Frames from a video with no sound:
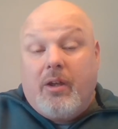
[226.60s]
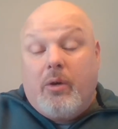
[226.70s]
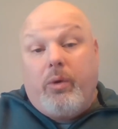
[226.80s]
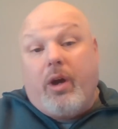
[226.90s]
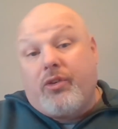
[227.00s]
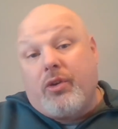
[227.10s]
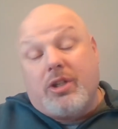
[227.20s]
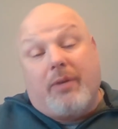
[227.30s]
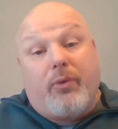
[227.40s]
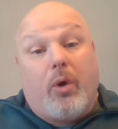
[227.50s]
We also
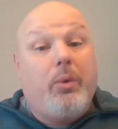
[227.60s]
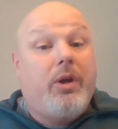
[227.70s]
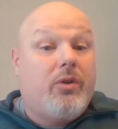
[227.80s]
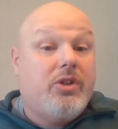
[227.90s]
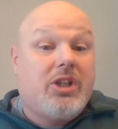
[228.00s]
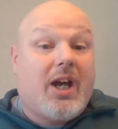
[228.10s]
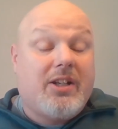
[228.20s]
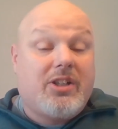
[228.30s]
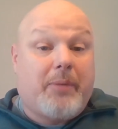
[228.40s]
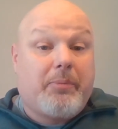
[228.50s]
jump forward. We know in
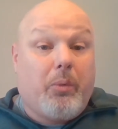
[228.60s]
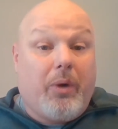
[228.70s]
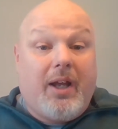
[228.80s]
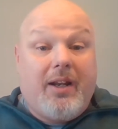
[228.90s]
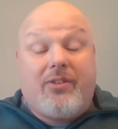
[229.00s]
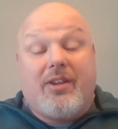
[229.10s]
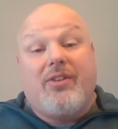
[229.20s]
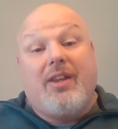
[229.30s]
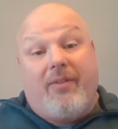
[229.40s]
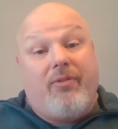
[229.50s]
John chapter 1 it
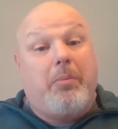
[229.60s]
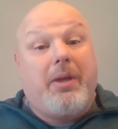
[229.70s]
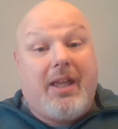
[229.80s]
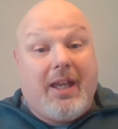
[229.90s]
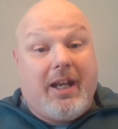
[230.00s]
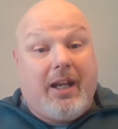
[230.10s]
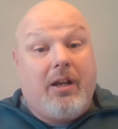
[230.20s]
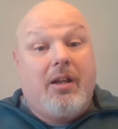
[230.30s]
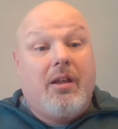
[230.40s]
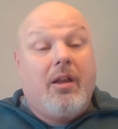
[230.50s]
says, in the
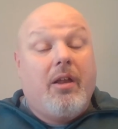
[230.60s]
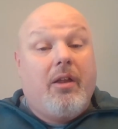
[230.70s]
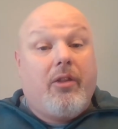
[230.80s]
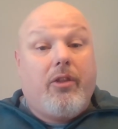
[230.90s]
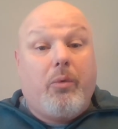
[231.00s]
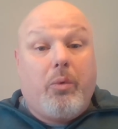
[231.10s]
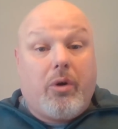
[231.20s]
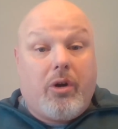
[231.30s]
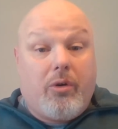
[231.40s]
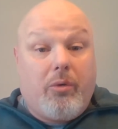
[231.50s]
beginning the
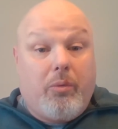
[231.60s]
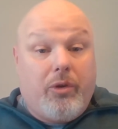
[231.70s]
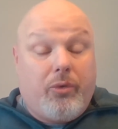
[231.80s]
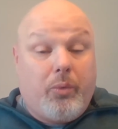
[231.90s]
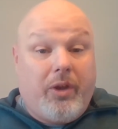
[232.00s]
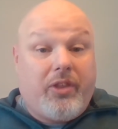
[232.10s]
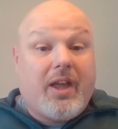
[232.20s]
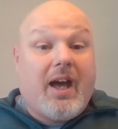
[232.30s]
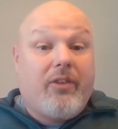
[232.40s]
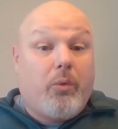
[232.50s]
Word was with
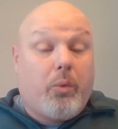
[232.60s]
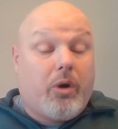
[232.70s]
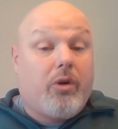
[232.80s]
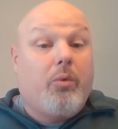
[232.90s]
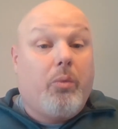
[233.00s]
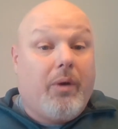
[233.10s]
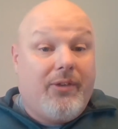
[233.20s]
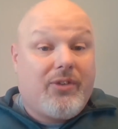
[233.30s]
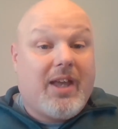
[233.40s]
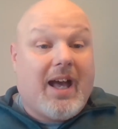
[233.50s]
God, the Word
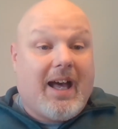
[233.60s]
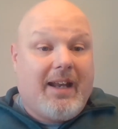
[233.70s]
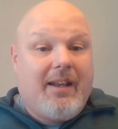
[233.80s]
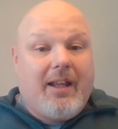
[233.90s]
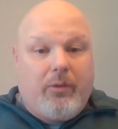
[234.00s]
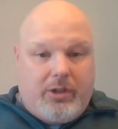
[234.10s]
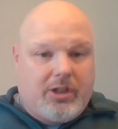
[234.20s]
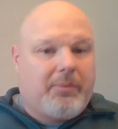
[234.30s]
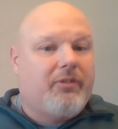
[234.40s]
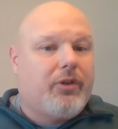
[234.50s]
was God. And then we
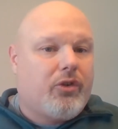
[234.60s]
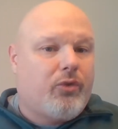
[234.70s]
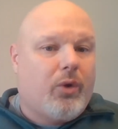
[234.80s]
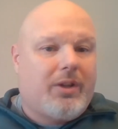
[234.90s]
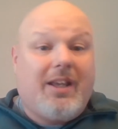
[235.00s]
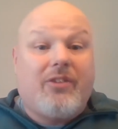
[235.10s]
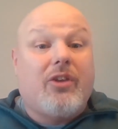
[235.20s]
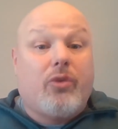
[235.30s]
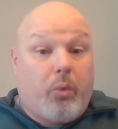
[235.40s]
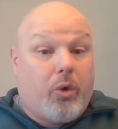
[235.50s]
jump to verse 14, it
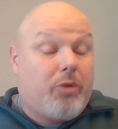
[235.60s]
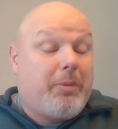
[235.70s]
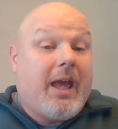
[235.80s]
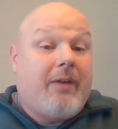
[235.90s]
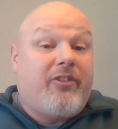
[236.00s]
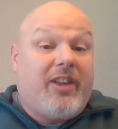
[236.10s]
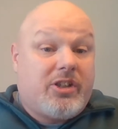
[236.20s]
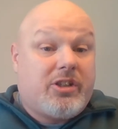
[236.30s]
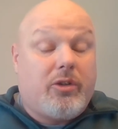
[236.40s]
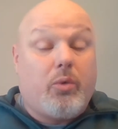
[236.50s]
says, the Word became
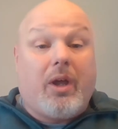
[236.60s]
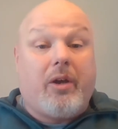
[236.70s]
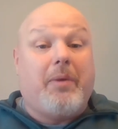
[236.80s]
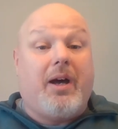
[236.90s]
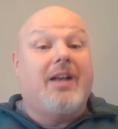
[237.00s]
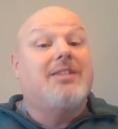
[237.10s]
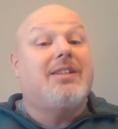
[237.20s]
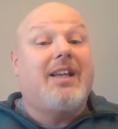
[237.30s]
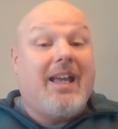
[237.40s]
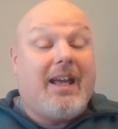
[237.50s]
flesh and dwelt among us.
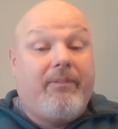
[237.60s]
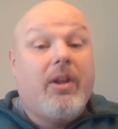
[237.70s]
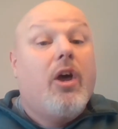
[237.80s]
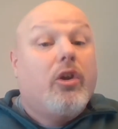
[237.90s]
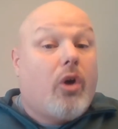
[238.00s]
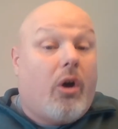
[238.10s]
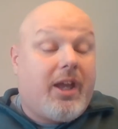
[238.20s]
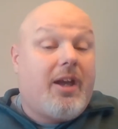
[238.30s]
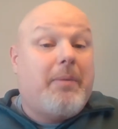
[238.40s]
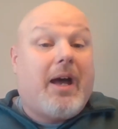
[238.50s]
Again,
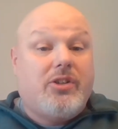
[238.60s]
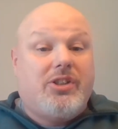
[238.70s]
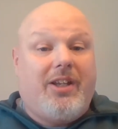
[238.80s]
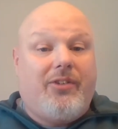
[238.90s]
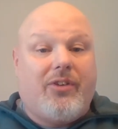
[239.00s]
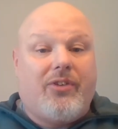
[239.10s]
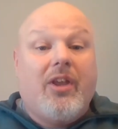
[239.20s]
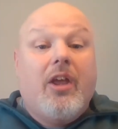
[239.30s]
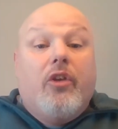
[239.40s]
talking about Jesus.